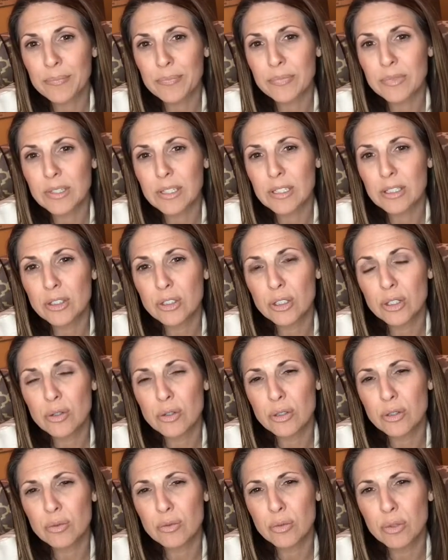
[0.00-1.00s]
And so it's
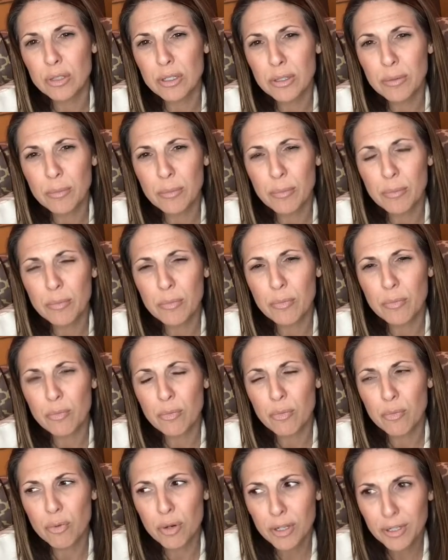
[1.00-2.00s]
really,
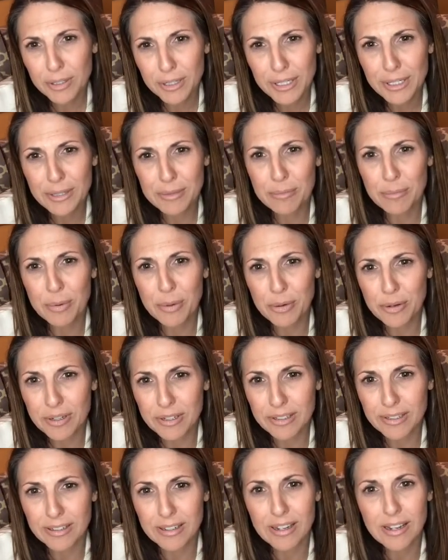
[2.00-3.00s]
really
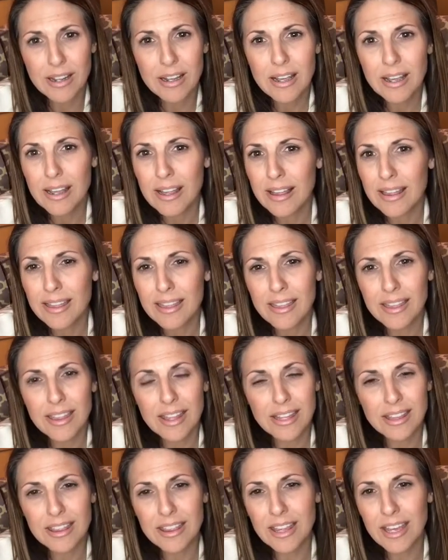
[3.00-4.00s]
important
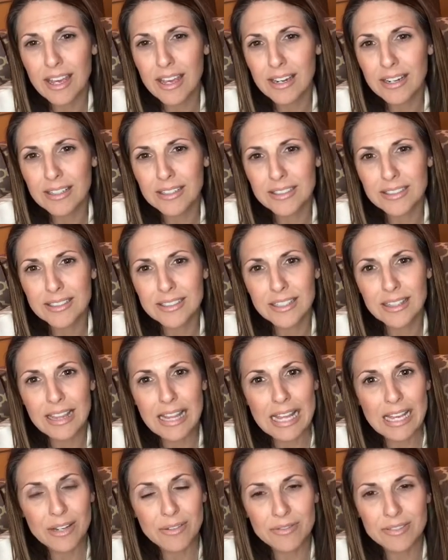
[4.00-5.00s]
that is
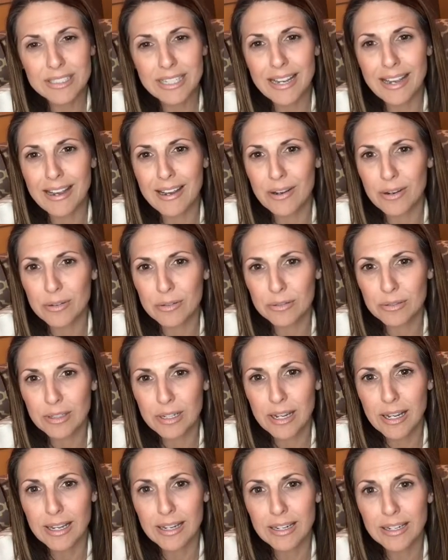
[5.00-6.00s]
left out.
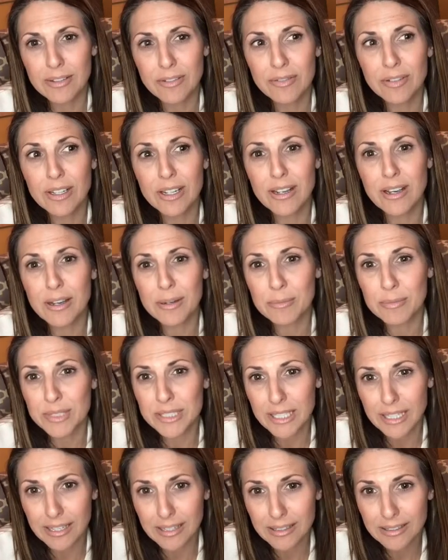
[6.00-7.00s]
And if it comes
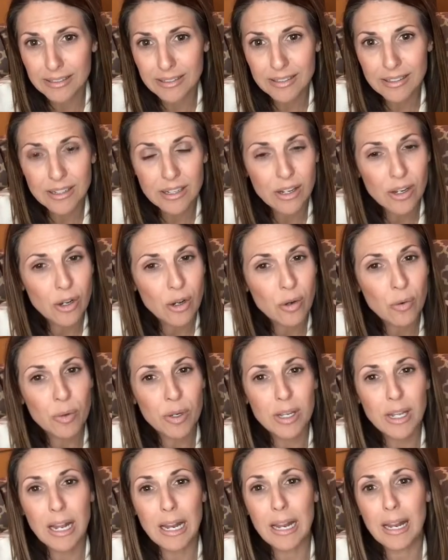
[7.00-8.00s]
in, we
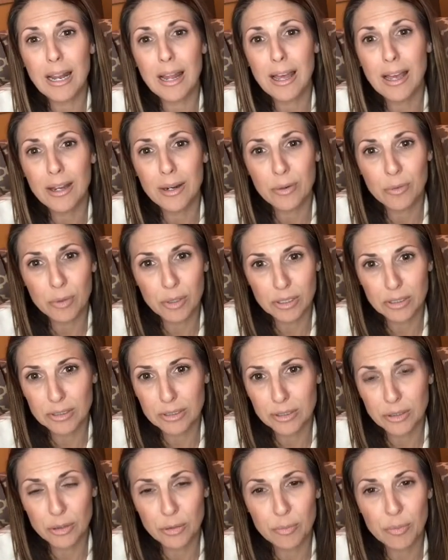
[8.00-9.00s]
got a lot of work to
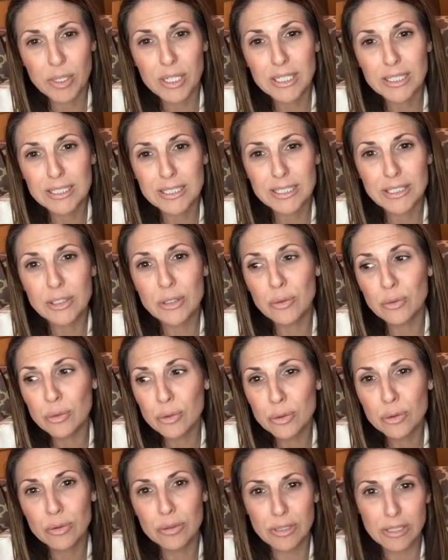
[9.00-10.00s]
do, because
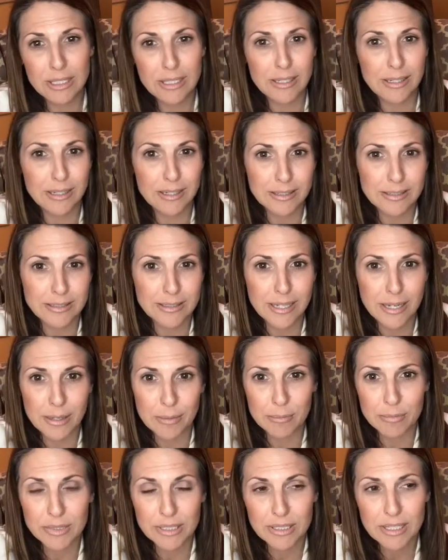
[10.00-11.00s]
usually contempt